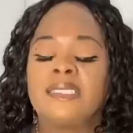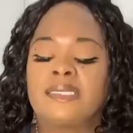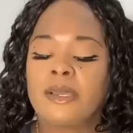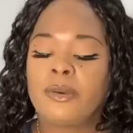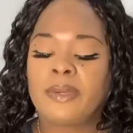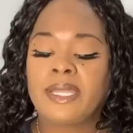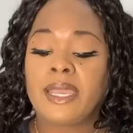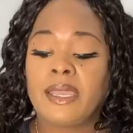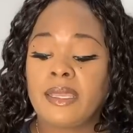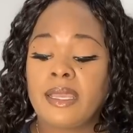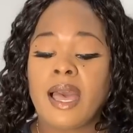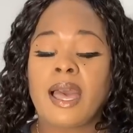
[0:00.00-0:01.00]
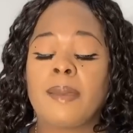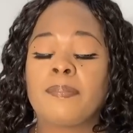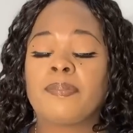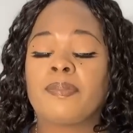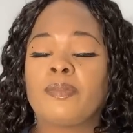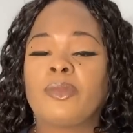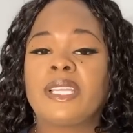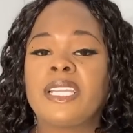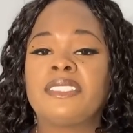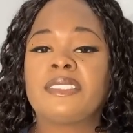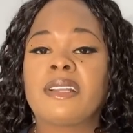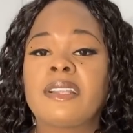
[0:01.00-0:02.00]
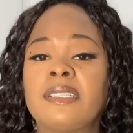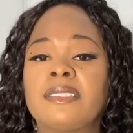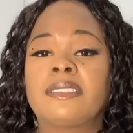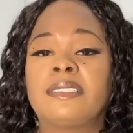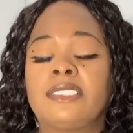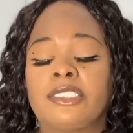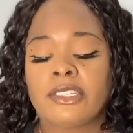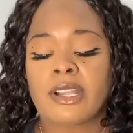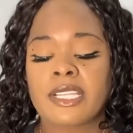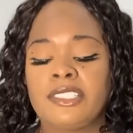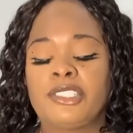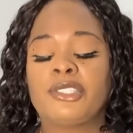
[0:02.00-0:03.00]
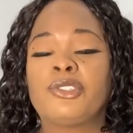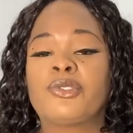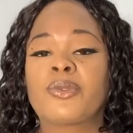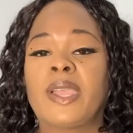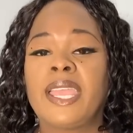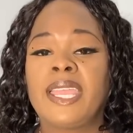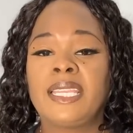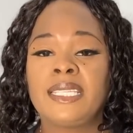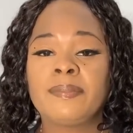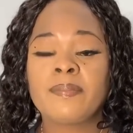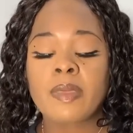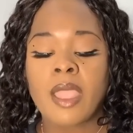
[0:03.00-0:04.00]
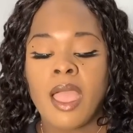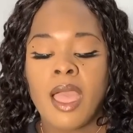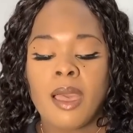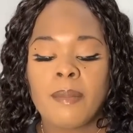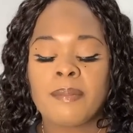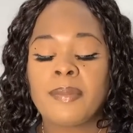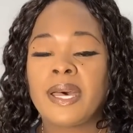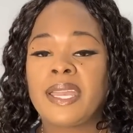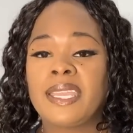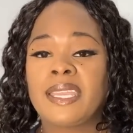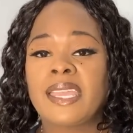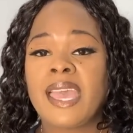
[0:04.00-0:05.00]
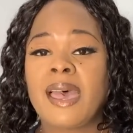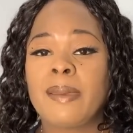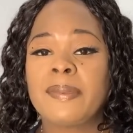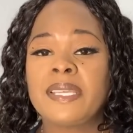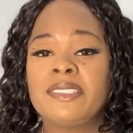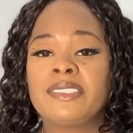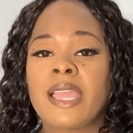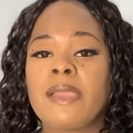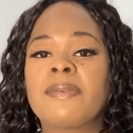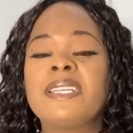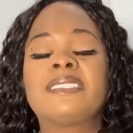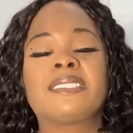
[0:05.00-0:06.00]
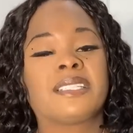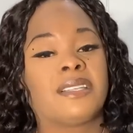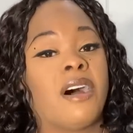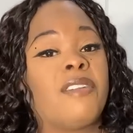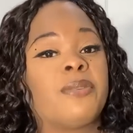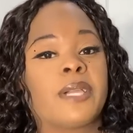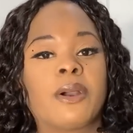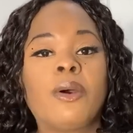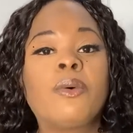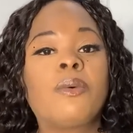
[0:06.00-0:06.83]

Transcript: So when I um, when I start, started to drain my cabbage, I rinsed it off with cold